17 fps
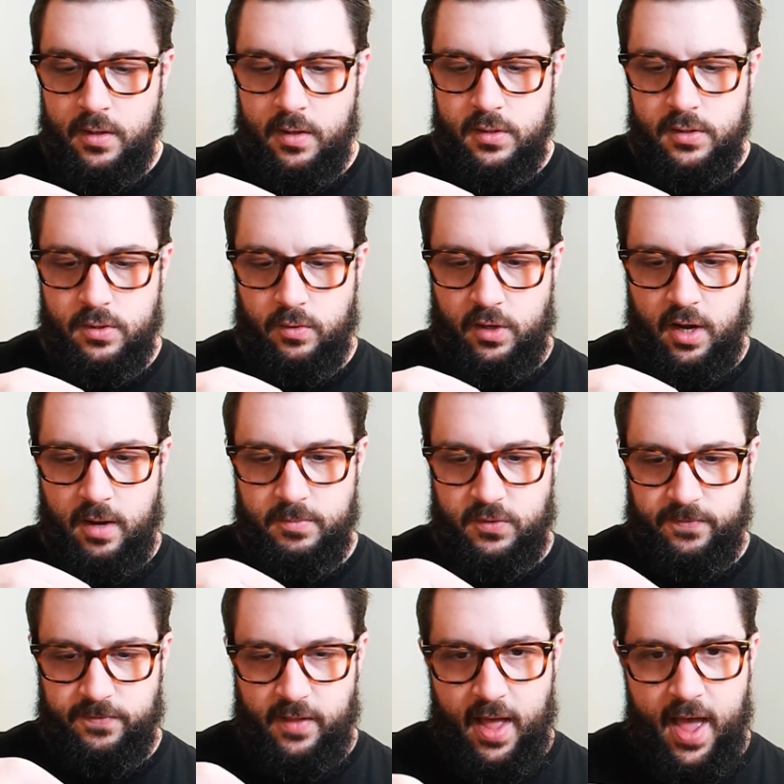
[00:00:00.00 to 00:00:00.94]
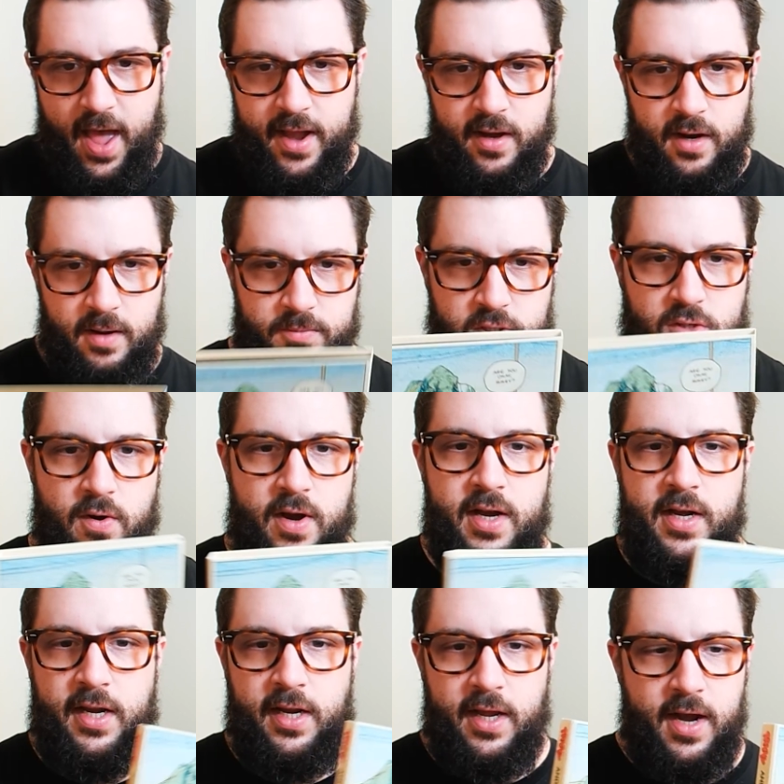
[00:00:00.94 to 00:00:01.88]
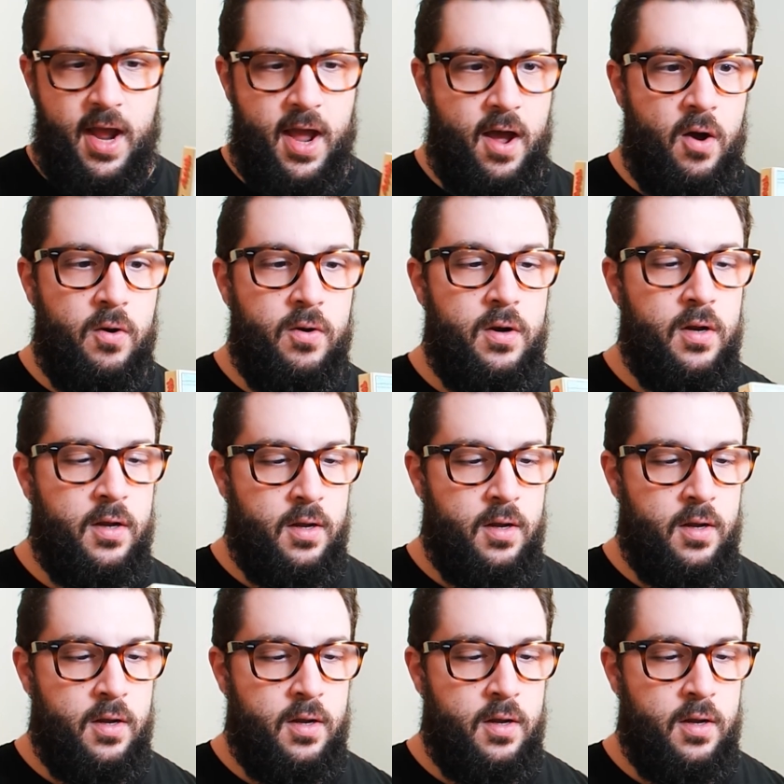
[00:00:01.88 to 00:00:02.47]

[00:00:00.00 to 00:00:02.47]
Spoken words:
So it comes flat. I'm straightening it out.